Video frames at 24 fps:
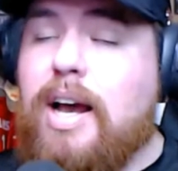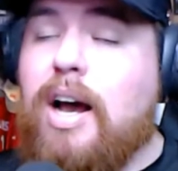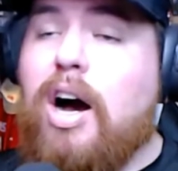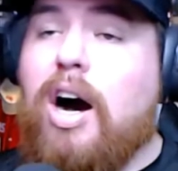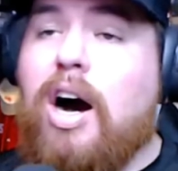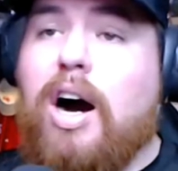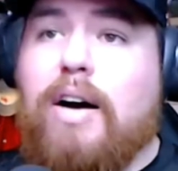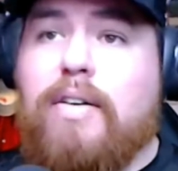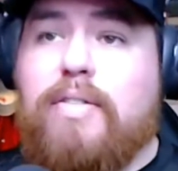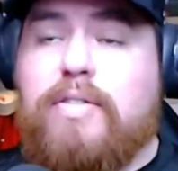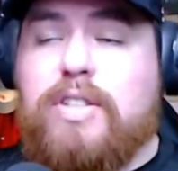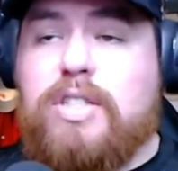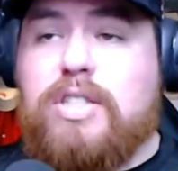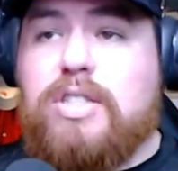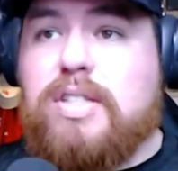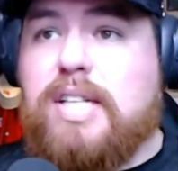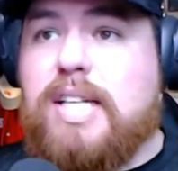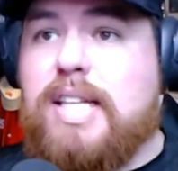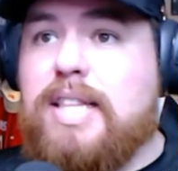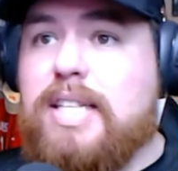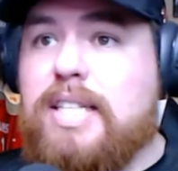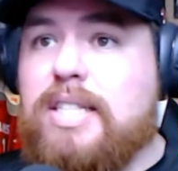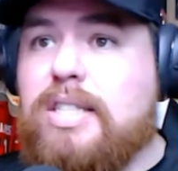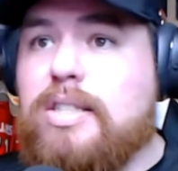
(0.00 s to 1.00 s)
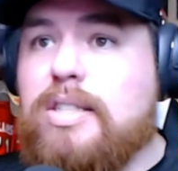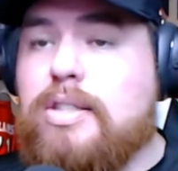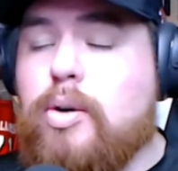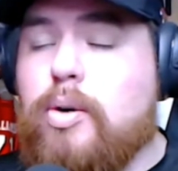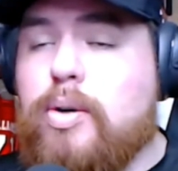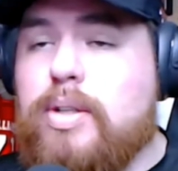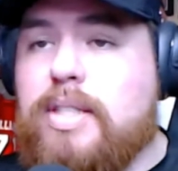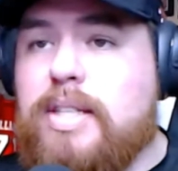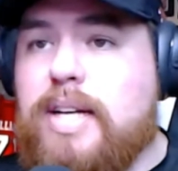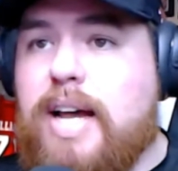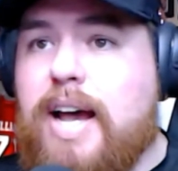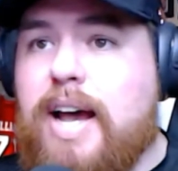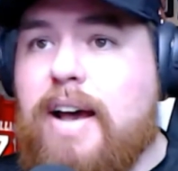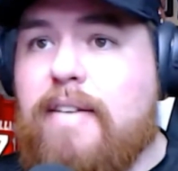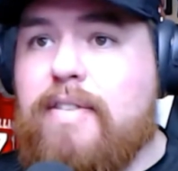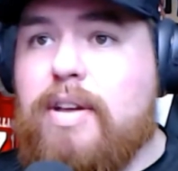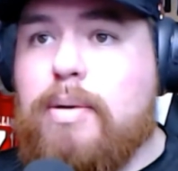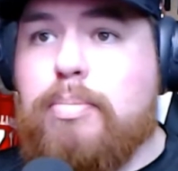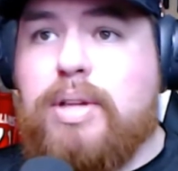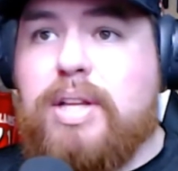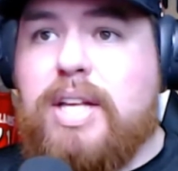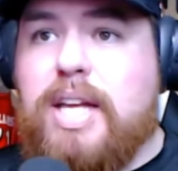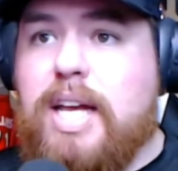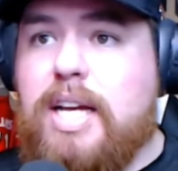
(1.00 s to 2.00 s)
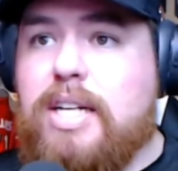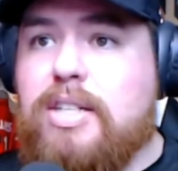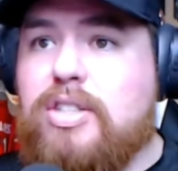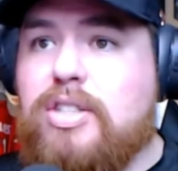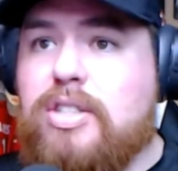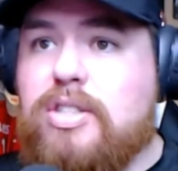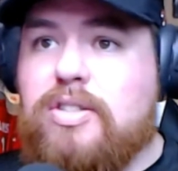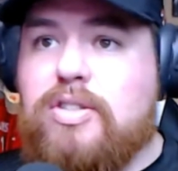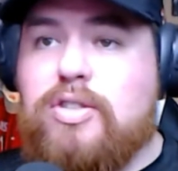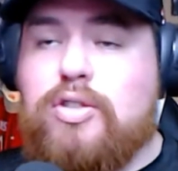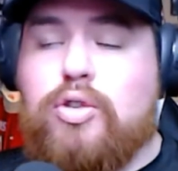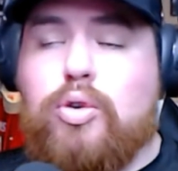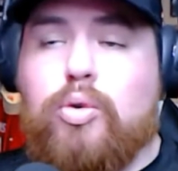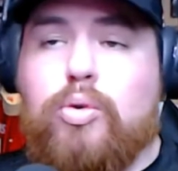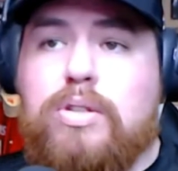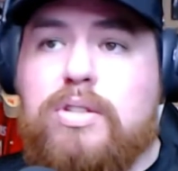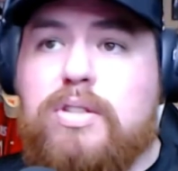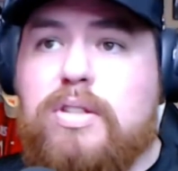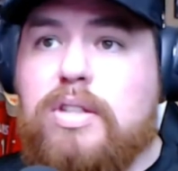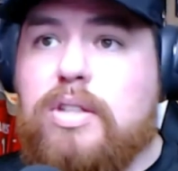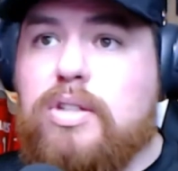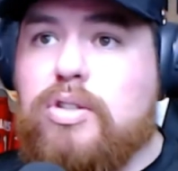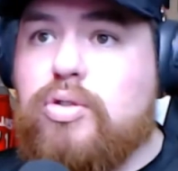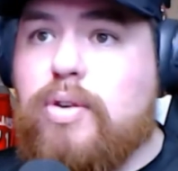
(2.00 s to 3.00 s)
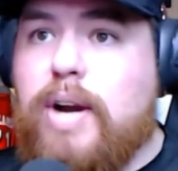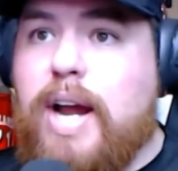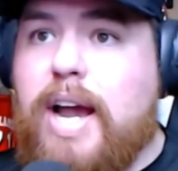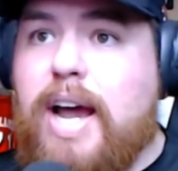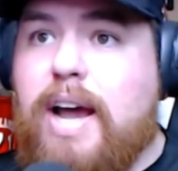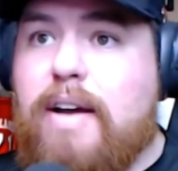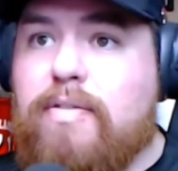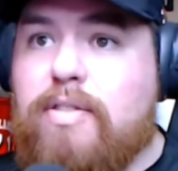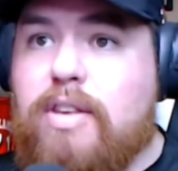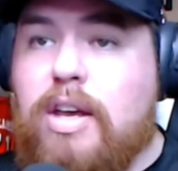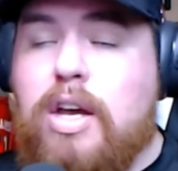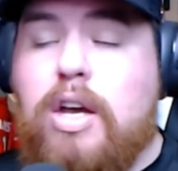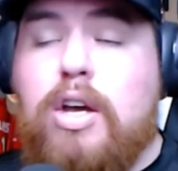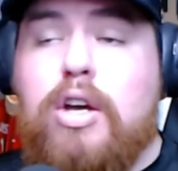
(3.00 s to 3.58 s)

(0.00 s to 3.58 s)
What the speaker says: Obviously, this is going to have implications towards the draft.